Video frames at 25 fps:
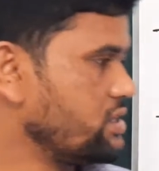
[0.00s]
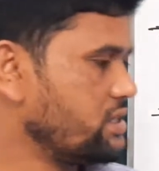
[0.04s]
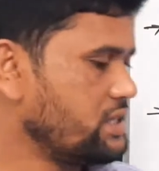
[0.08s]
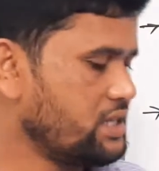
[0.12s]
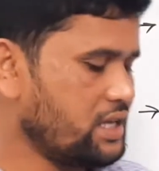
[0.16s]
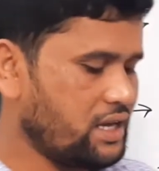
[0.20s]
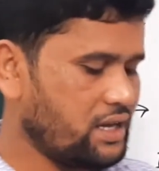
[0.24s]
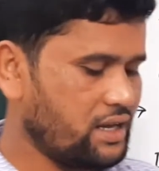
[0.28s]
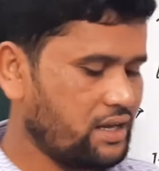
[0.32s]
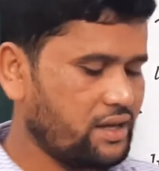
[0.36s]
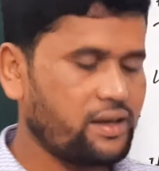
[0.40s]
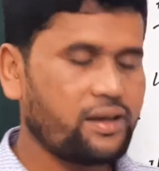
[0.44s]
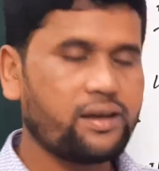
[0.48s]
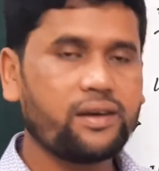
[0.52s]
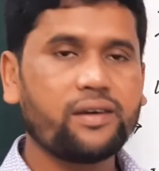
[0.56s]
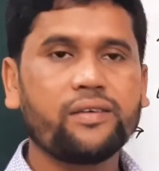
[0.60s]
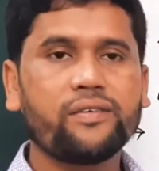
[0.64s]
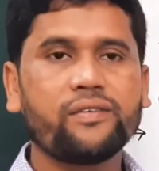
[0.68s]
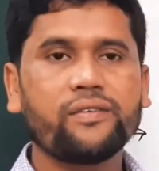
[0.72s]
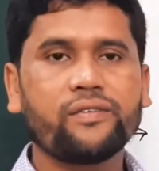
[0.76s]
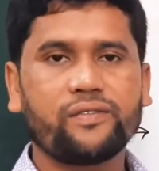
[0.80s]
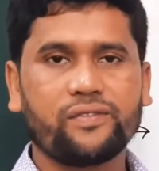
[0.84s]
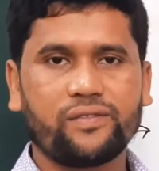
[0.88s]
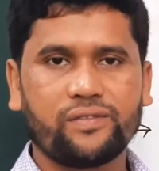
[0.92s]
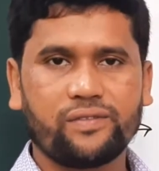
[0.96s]
the
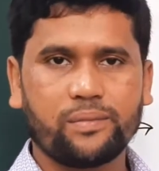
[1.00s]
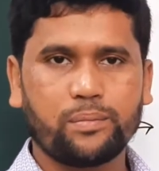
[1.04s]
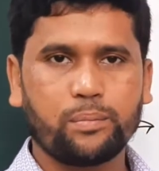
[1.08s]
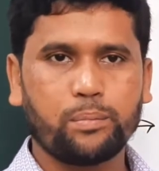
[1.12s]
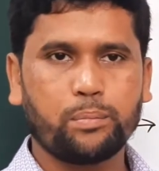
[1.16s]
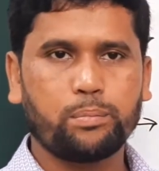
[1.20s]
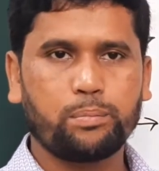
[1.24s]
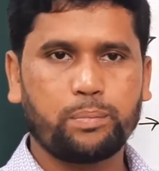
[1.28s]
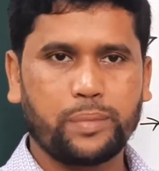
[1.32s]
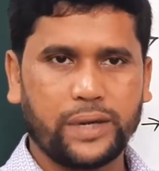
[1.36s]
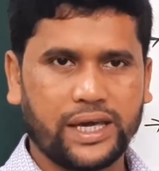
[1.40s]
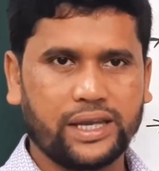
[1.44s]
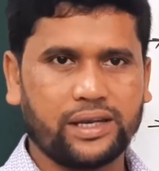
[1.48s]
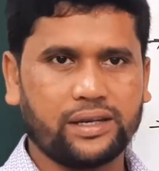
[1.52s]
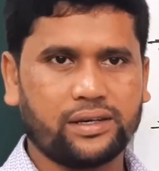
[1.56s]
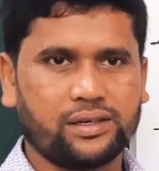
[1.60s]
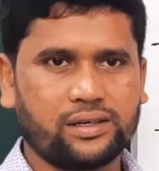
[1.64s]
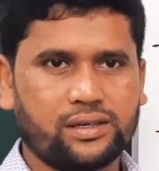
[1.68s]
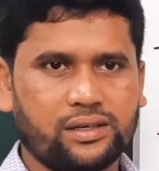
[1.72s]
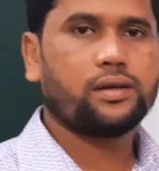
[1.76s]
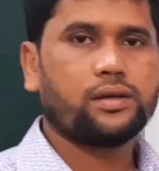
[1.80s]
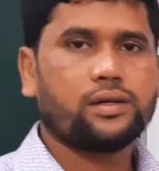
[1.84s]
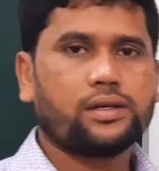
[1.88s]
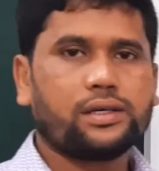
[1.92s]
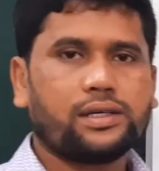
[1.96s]
pen.
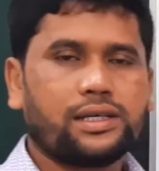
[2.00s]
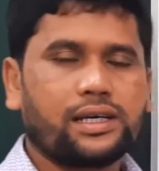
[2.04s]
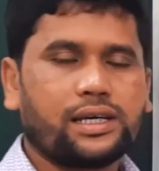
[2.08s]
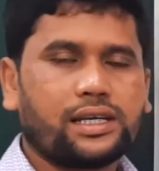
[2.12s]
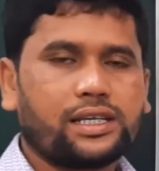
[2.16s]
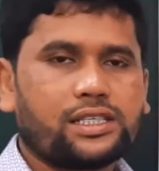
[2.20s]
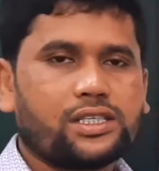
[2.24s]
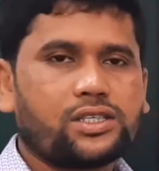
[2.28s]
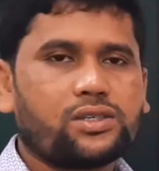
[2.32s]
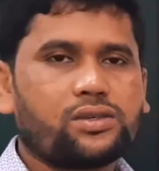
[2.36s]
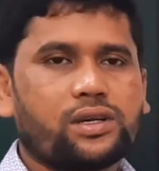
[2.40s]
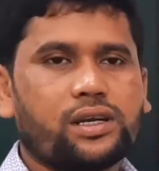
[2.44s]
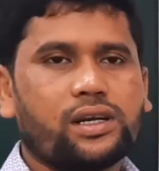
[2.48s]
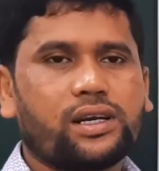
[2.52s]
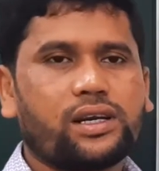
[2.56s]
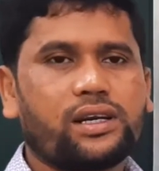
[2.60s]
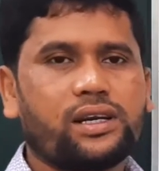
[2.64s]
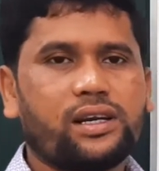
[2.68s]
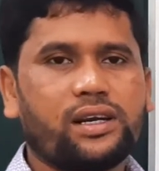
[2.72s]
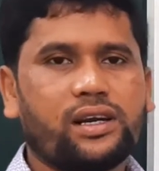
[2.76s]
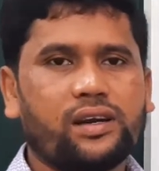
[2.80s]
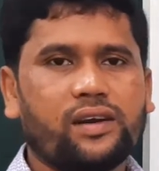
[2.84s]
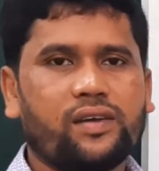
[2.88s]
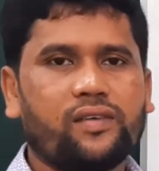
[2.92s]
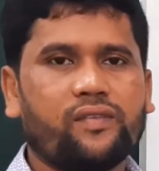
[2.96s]
Dear student,
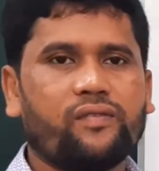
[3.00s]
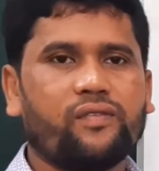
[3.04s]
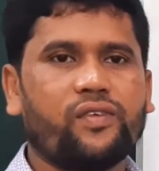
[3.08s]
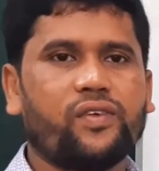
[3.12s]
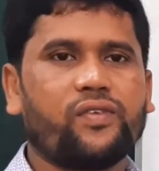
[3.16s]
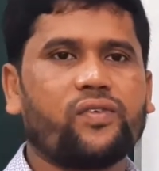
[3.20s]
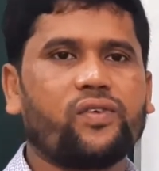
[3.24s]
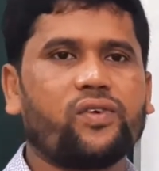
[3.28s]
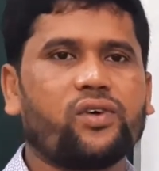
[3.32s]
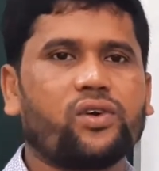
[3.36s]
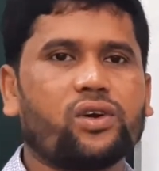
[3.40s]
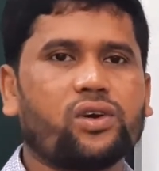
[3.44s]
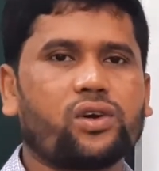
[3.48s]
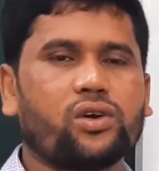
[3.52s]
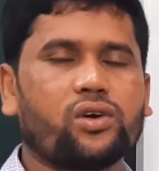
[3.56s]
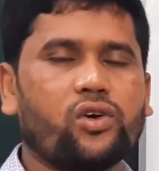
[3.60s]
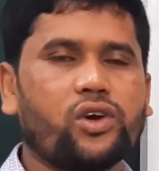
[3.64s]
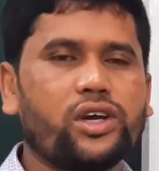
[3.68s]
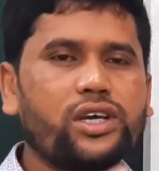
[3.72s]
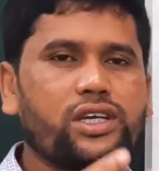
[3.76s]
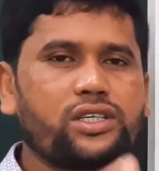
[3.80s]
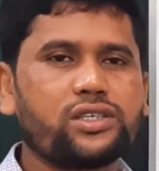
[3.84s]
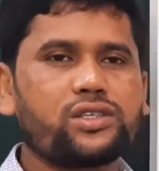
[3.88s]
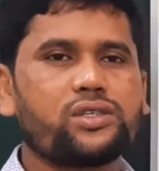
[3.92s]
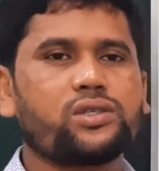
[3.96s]
before
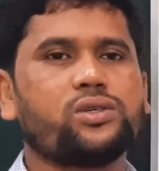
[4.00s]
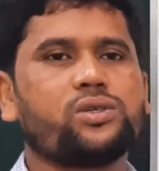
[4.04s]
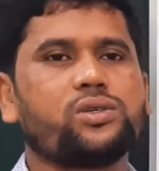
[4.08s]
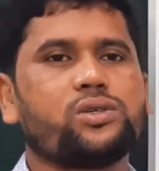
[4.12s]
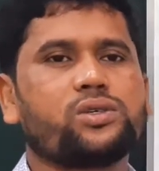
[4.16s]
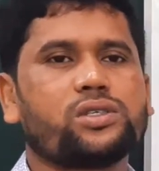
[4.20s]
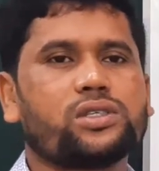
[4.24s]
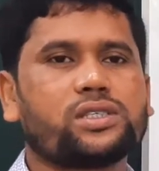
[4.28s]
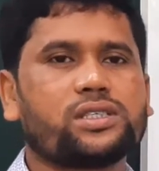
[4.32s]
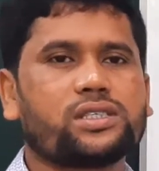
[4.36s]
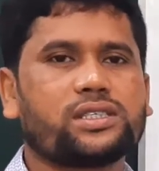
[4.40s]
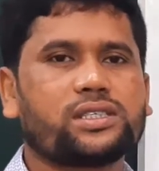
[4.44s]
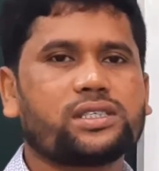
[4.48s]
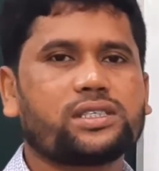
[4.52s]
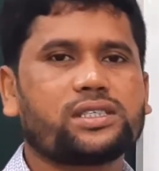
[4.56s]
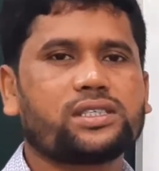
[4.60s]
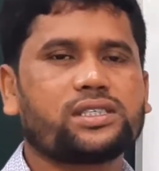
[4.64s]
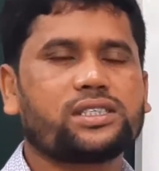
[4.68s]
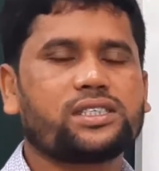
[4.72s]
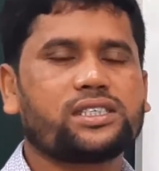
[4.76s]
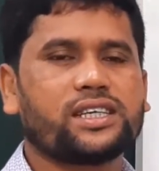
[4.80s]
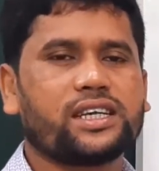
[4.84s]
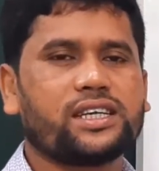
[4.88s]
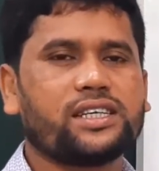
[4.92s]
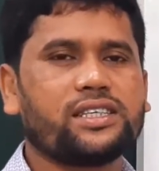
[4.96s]
going to
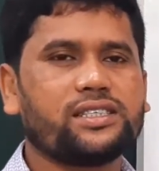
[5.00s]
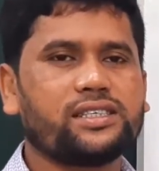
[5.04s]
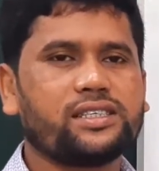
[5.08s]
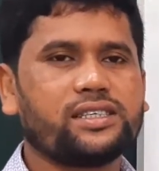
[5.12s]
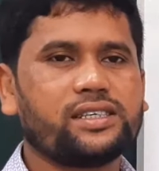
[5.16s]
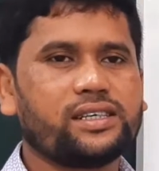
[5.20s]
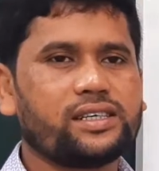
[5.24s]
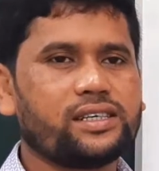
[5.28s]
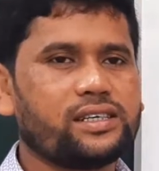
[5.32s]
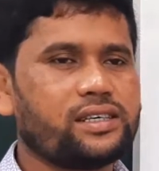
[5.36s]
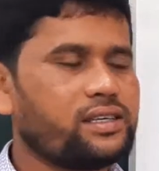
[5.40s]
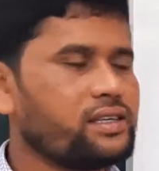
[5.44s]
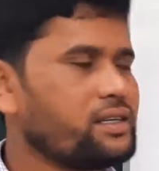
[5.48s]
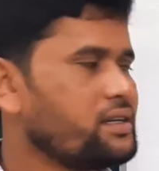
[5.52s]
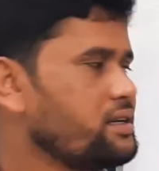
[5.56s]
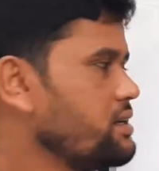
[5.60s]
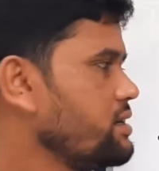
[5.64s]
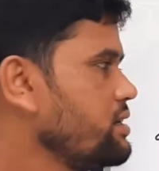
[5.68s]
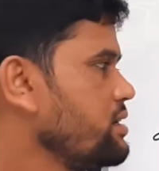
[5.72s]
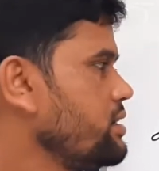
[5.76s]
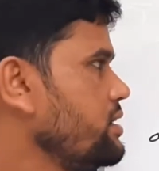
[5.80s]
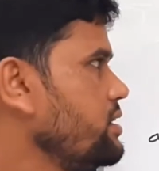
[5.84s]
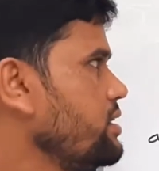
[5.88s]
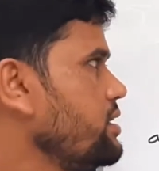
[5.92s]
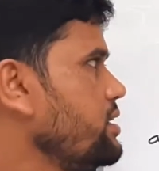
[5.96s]
changing
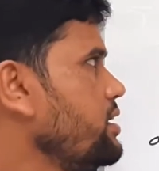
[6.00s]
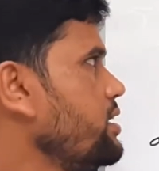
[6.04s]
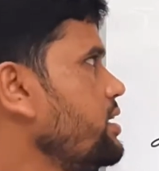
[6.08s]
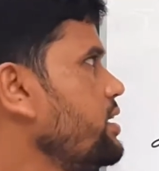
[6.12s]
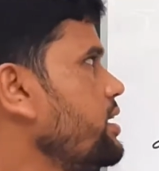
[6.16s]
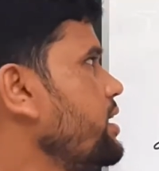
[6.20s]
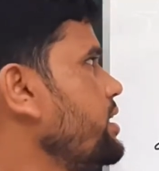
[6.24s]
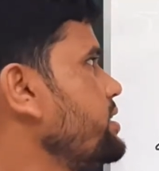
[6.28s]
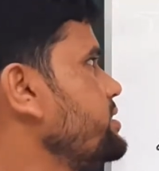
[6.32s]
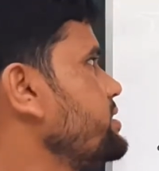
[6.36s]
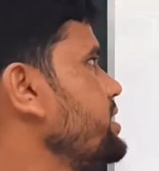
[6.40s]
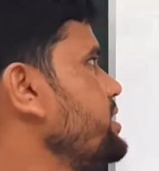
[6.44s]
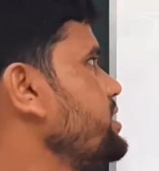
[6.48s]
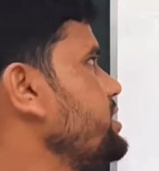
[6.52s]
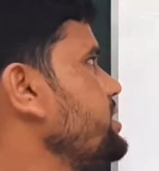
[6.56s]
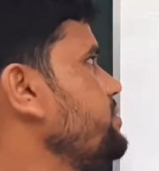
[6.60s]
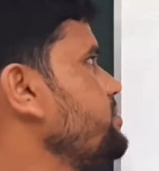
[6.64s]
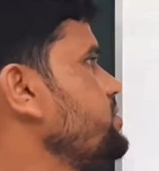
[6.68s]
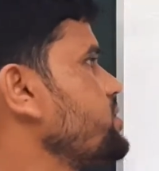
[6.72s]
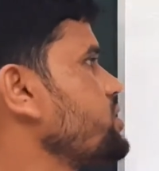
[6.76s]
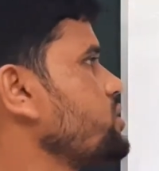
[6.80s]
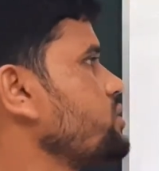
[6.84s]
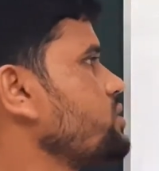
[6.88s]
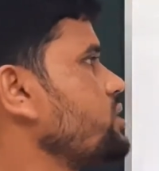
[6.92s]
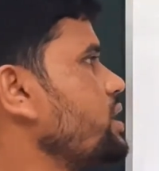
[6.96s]
assertive
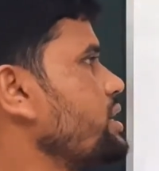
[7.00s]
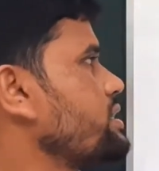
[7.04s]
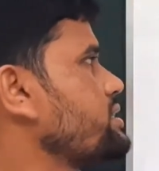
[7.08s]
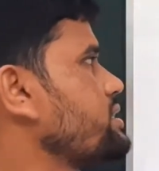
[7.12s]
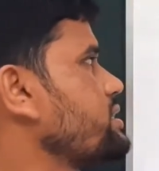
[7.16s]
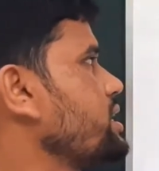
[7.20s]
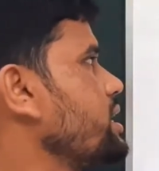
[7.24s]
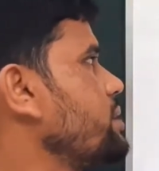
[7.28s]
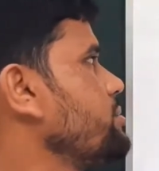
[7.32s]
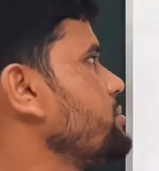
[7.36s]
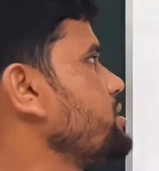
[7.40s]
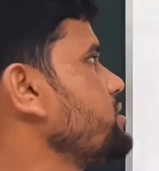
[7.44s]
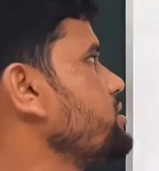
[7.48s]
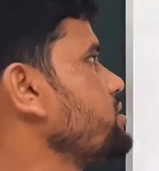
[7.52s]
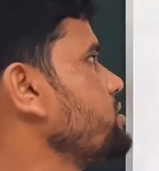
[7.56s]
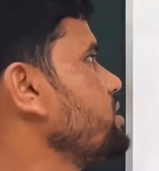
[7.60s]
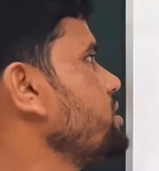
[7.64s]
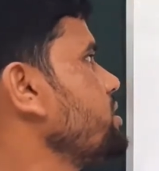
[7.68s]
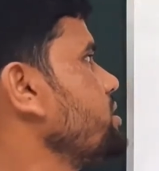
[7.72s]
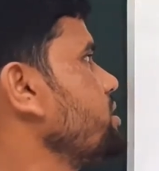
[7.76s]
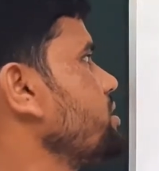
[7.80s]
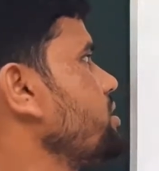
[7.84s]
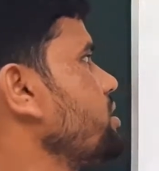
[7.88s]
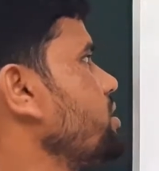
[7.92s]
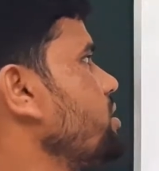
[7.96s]
to
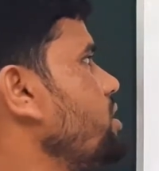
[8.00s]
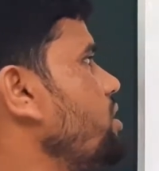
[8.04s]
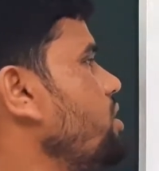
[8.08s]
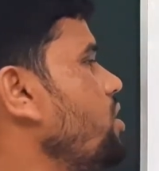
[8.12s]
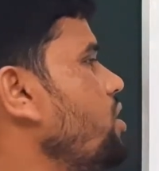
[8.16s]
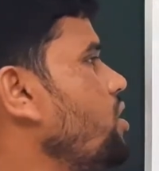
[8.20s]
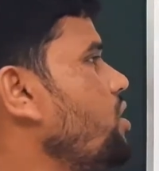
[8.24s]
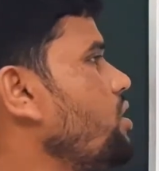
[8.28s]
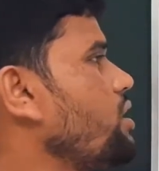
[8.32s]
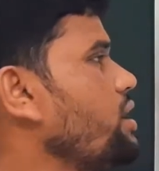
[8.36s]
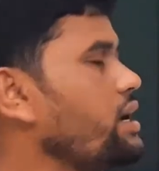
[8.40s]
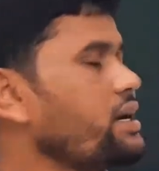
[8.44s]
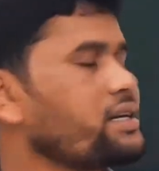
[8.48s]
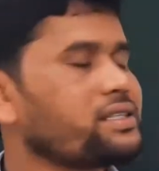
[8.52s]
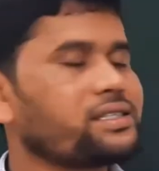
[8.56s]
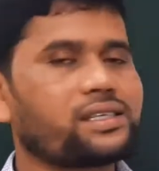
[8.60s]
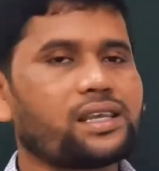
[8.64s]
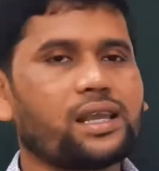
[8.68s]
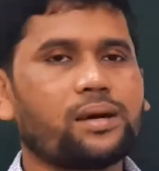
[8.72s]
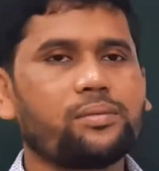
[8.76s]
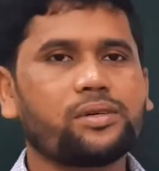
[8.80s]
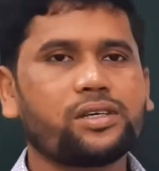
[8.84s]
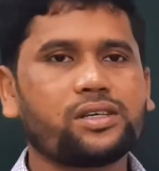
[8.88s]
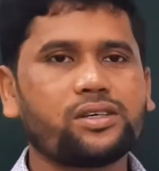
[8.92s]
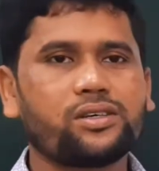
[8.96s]
exclamatory or
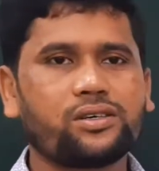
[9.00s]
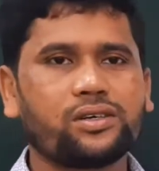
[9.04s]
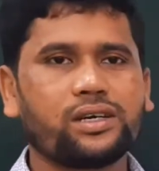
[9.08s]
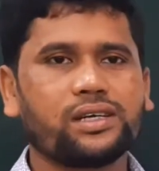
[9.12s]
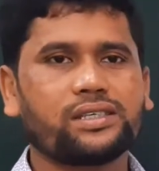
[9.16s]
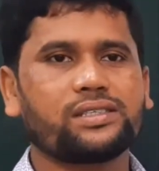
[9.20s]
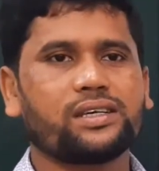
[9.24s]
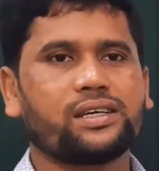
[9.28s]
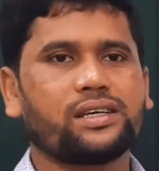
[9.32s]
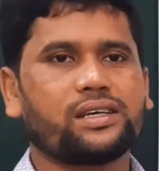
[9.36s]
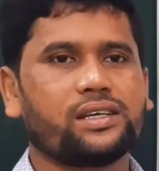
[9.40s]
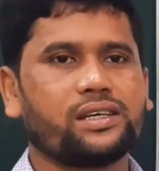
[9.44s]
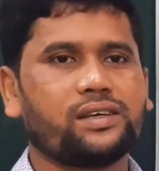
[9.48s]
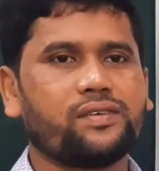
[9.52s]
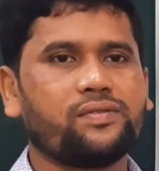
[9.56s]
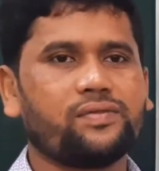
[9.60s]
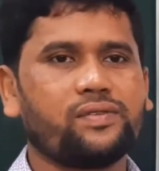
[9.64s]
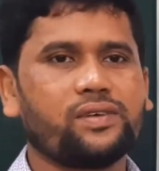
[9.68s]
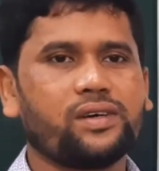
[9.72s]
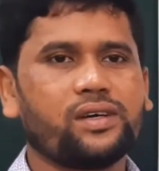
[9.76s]
exclamatory to assertive,